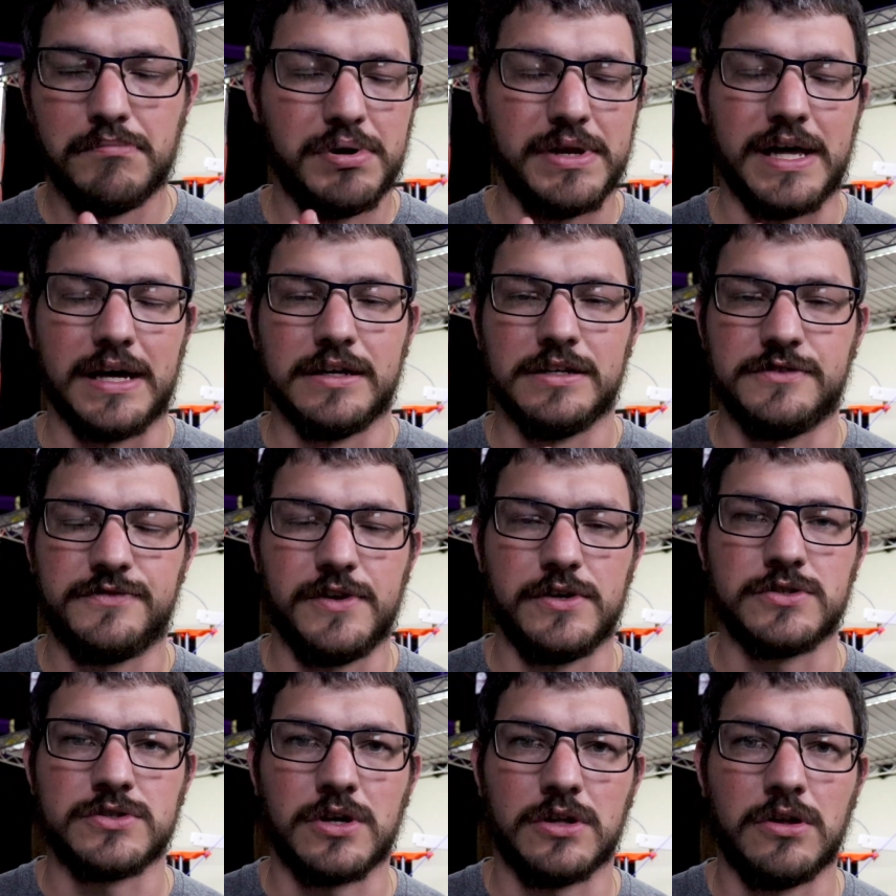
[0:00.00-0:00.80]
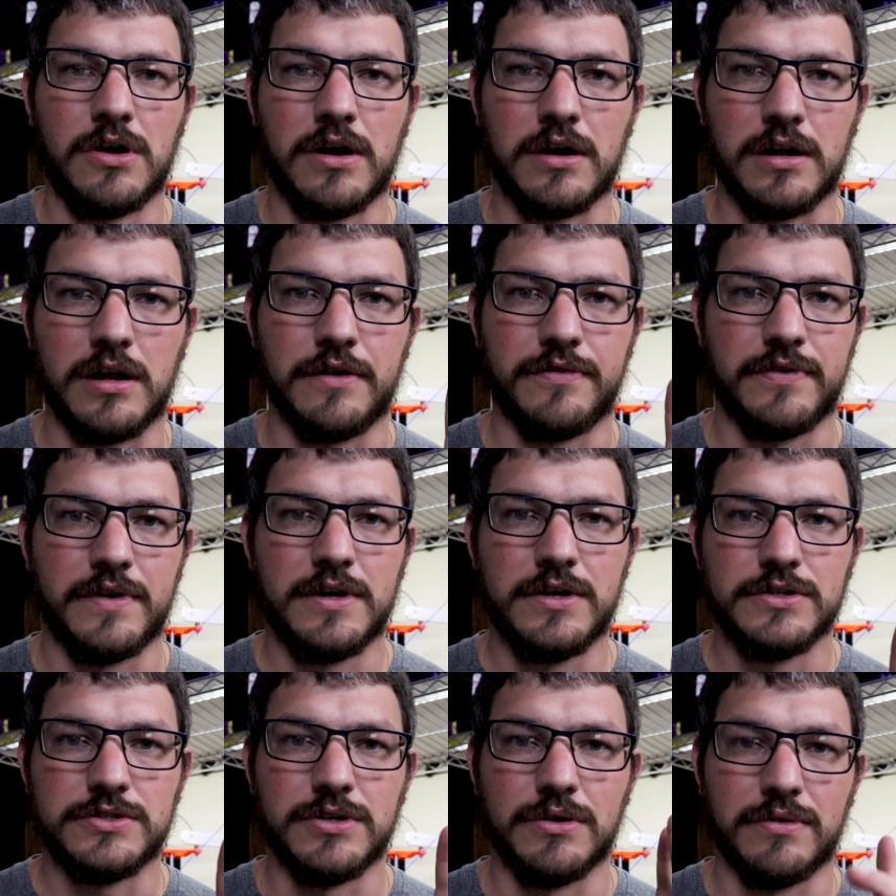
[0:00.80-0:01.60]
But yeah, this video's gone long enough.
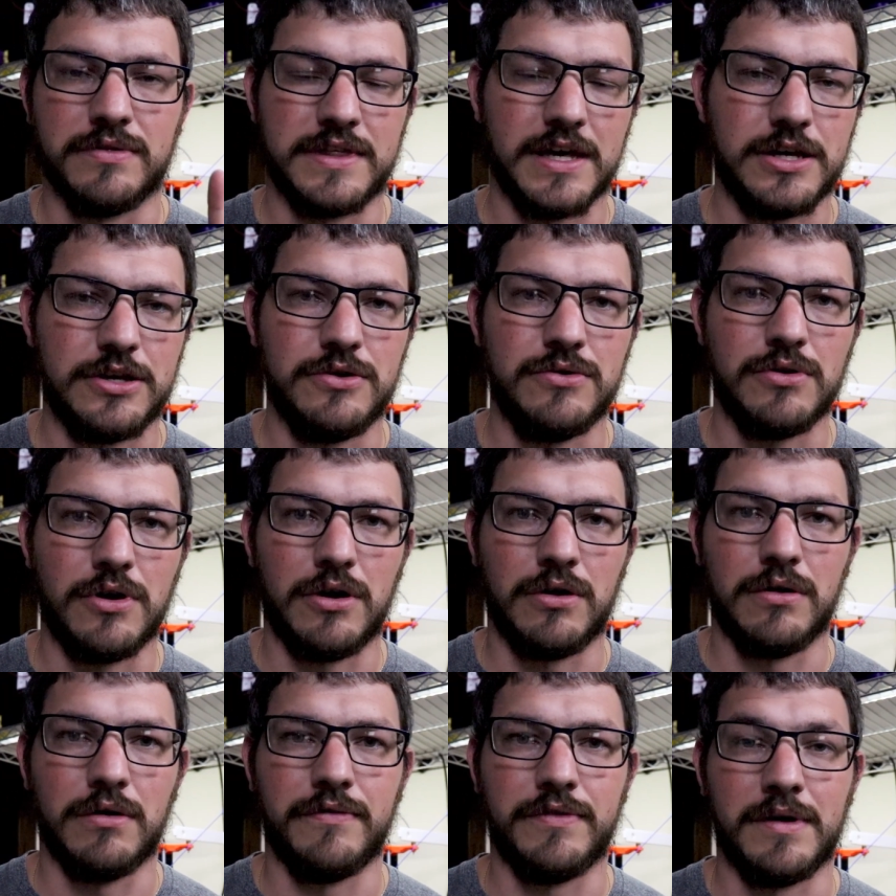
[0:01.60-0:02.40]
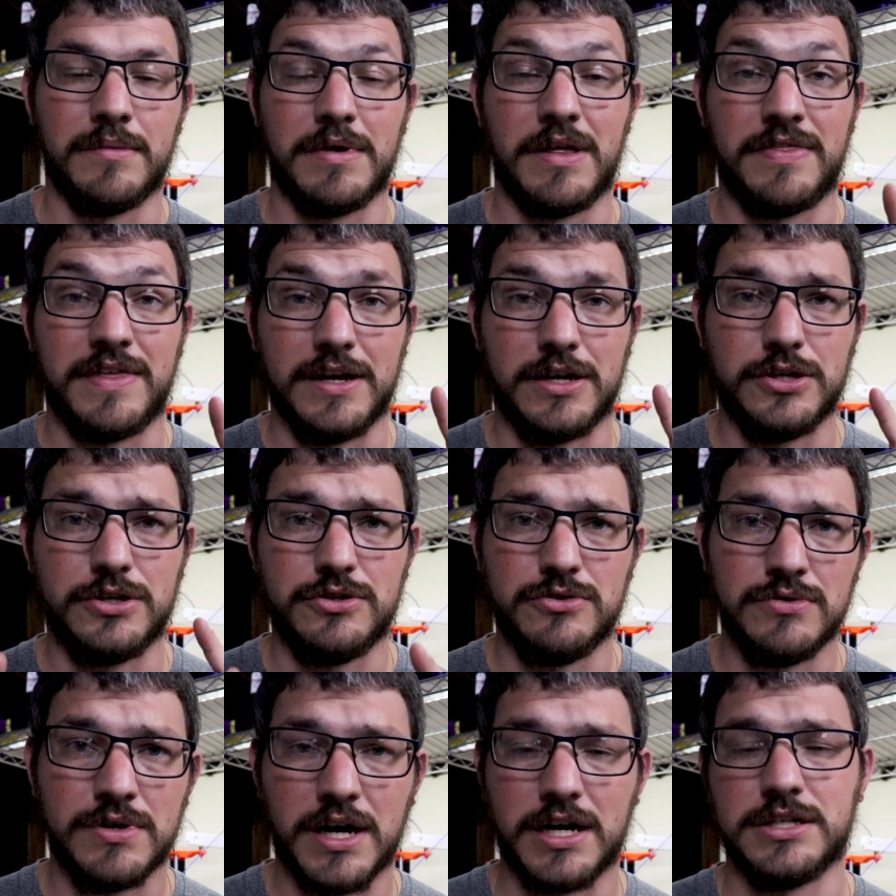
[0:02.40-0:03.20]
So thank you to all of them, and thank you
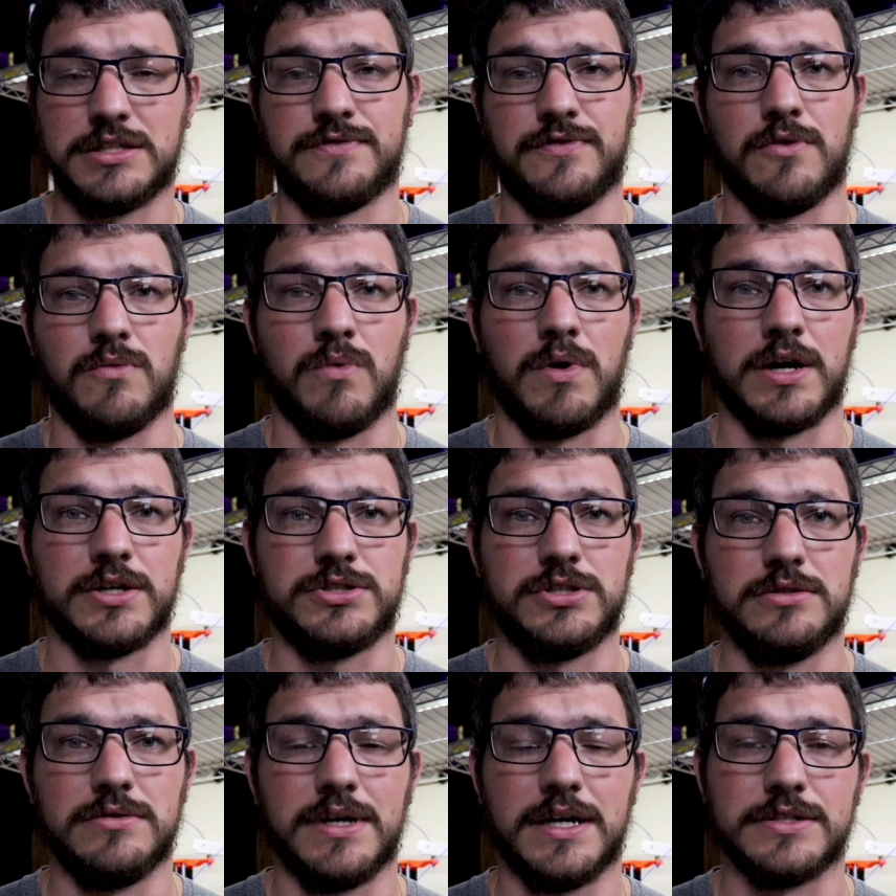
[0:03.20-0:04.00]
to you guys for watching.